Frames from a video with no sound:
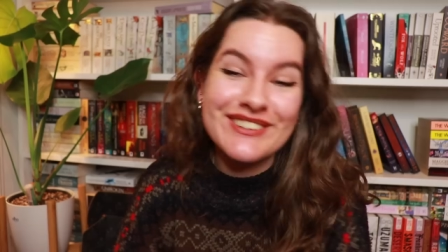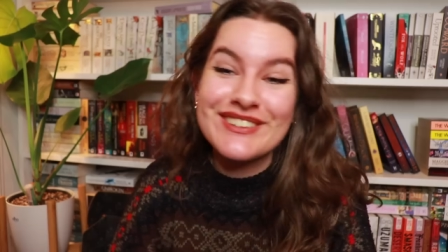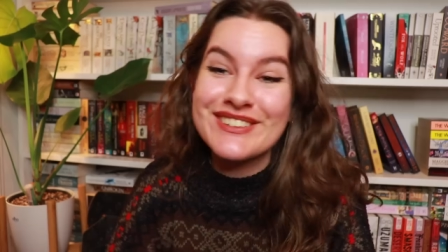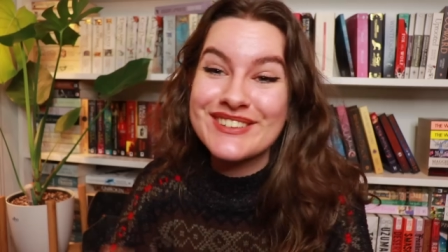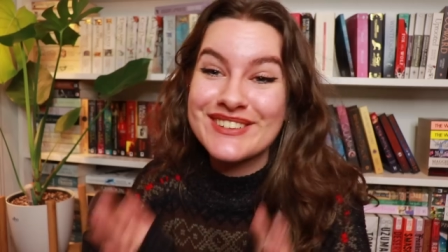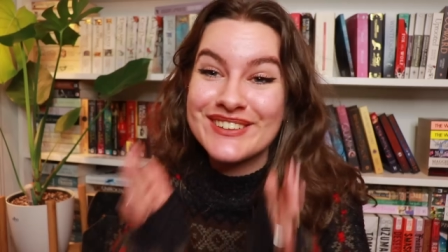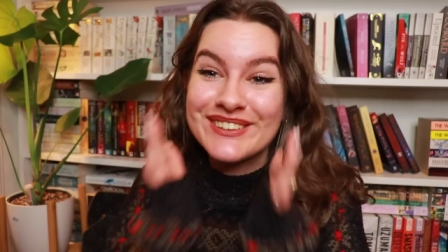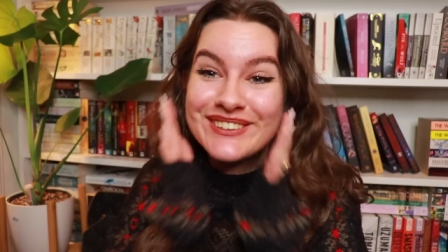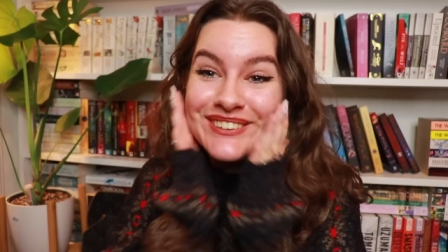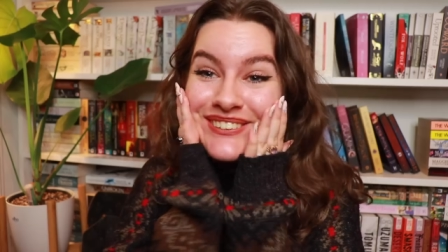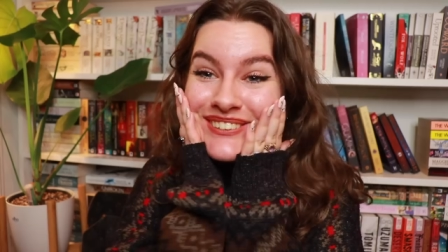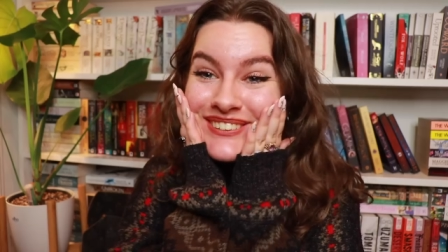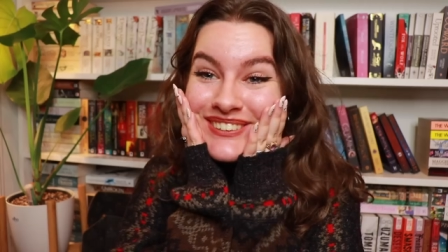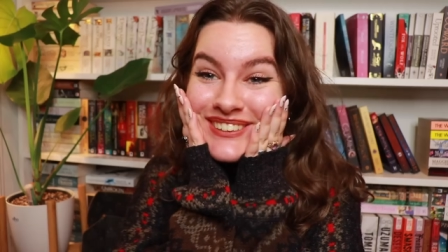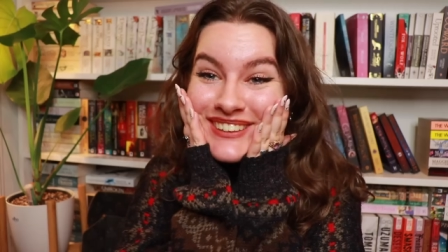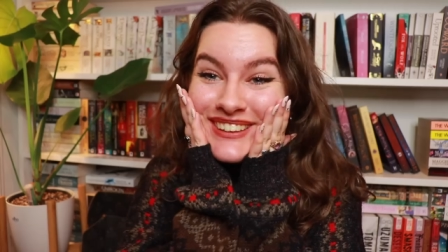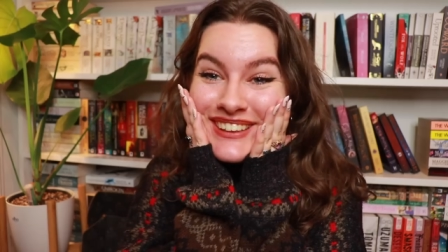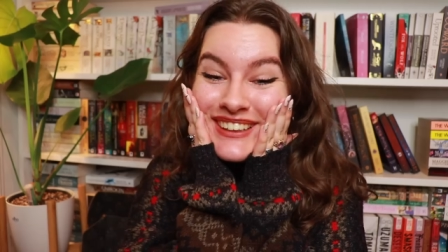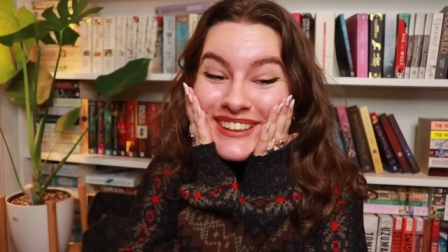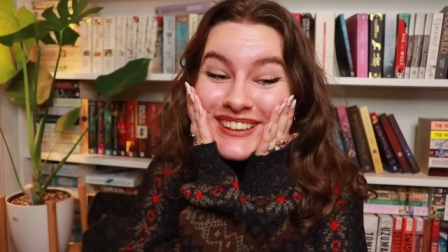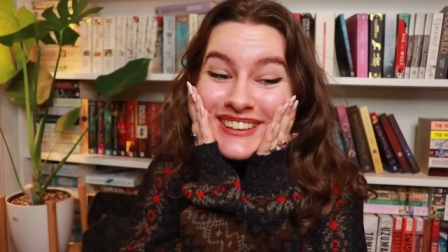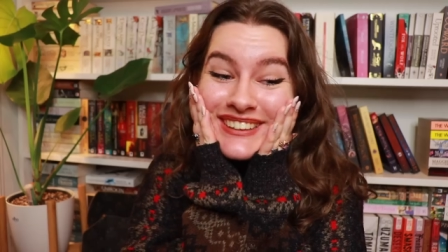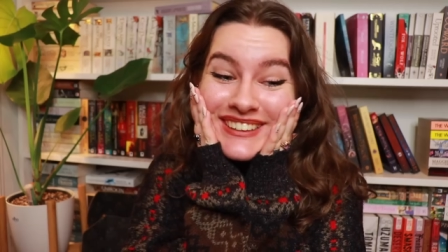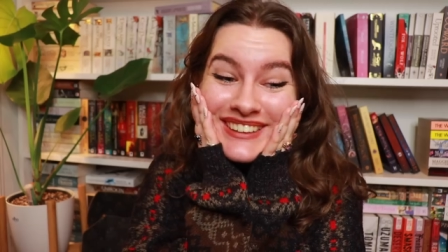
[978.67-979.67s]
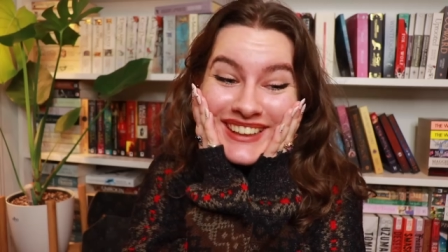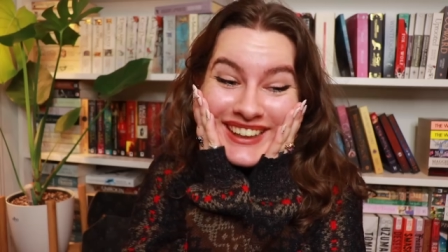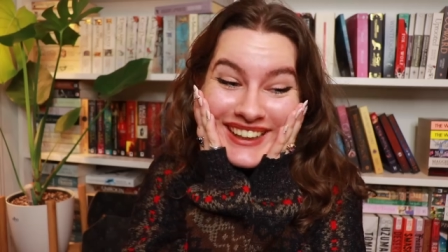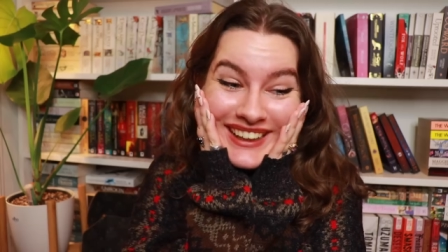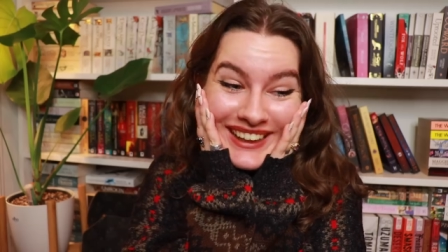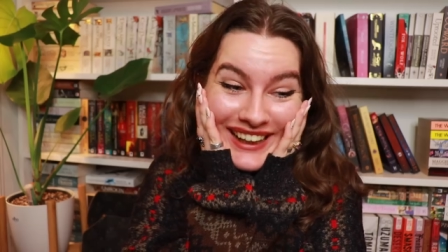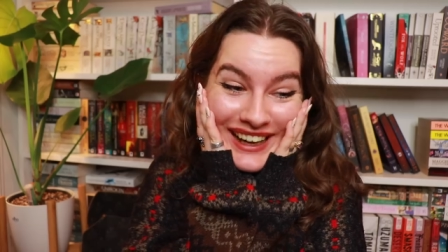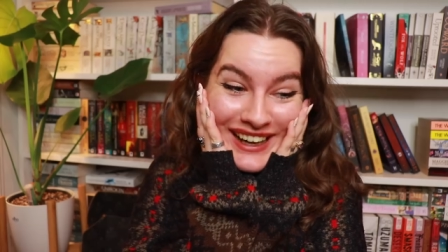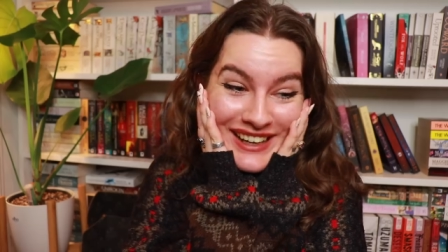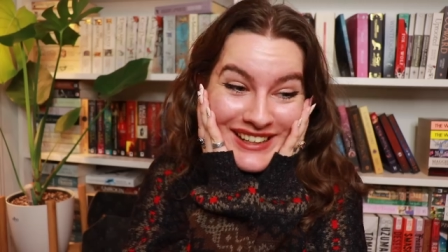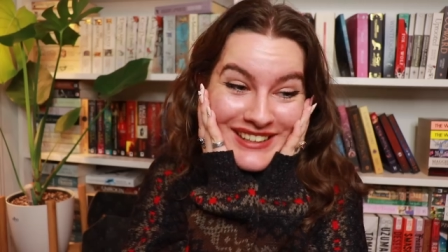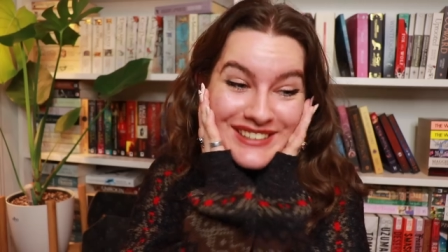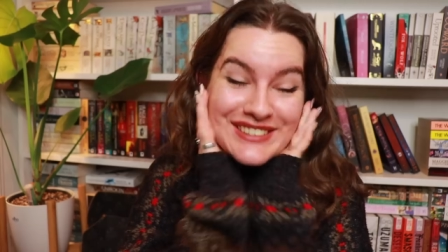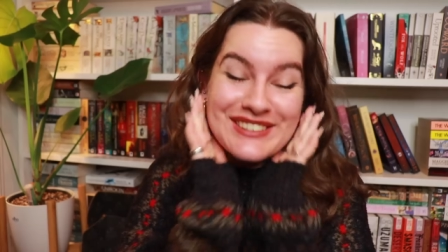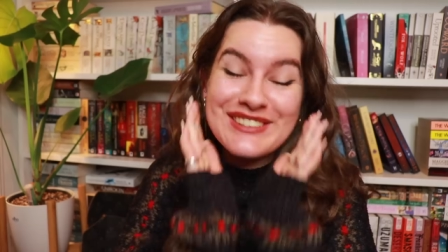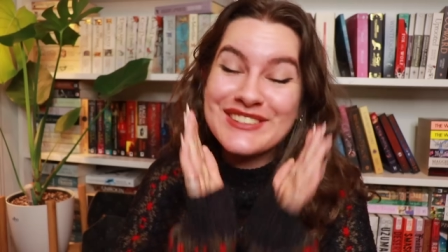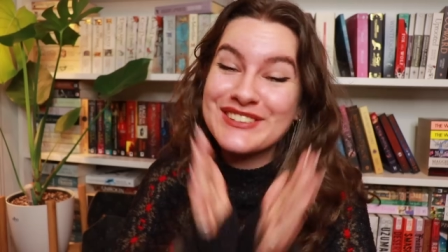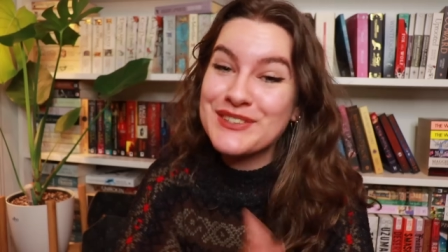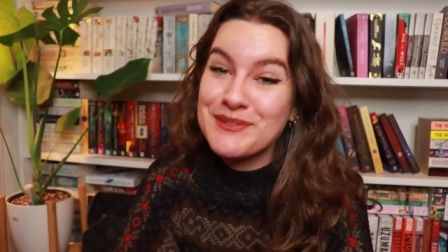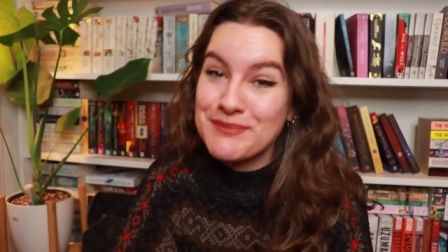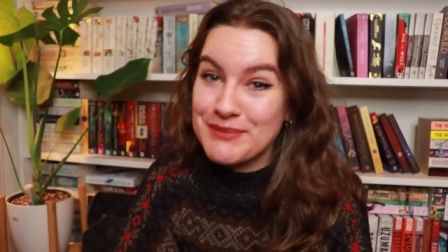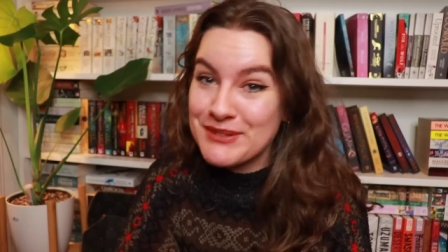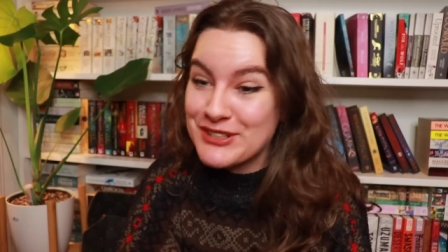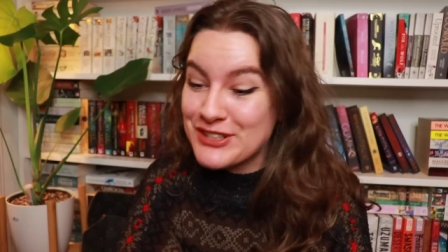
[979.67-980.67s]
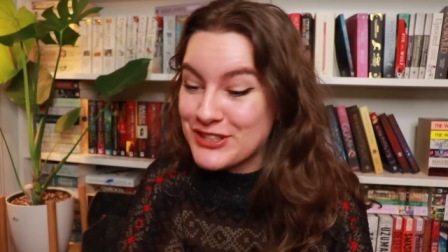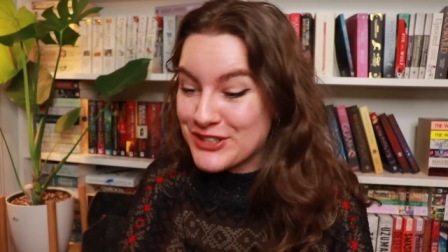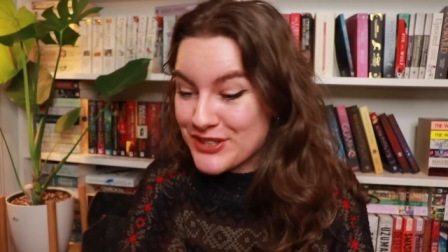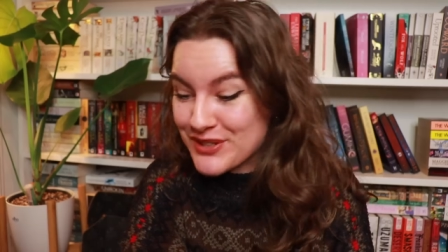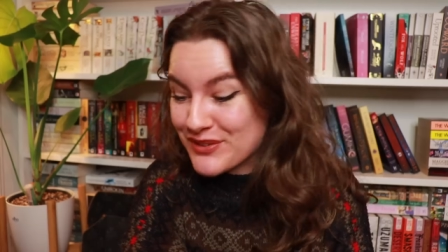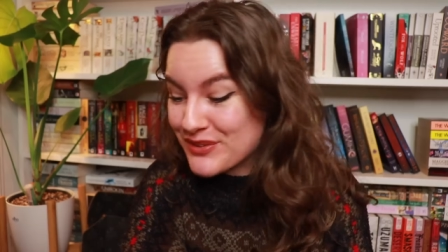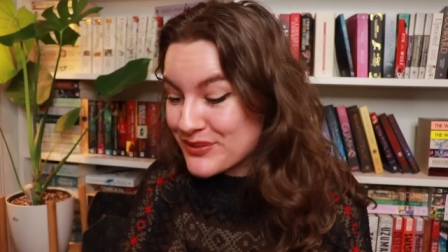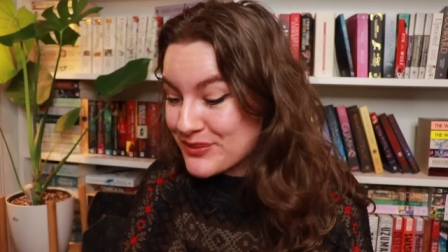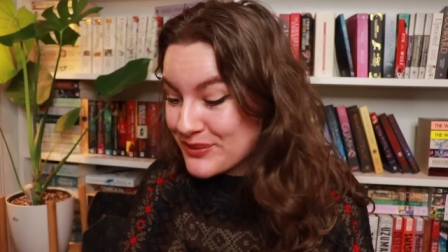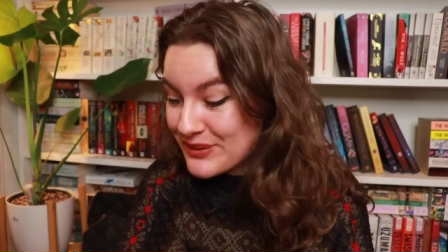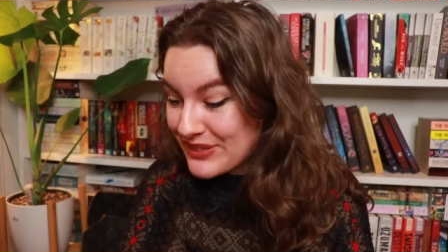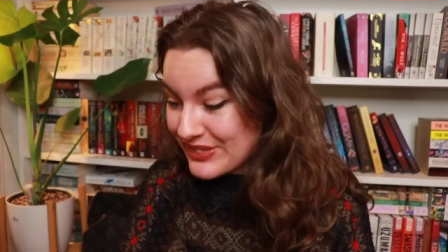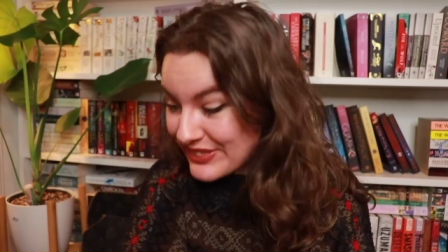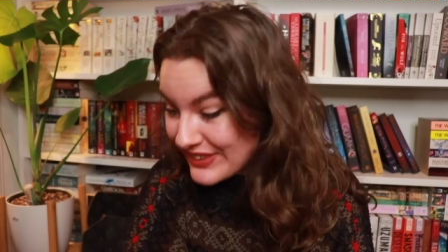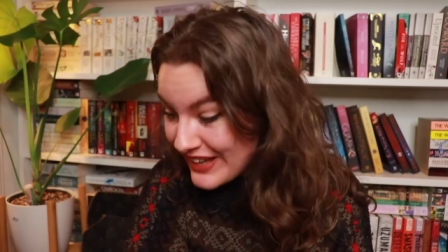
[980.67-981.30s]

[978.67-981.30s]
So yeah, super chuffed with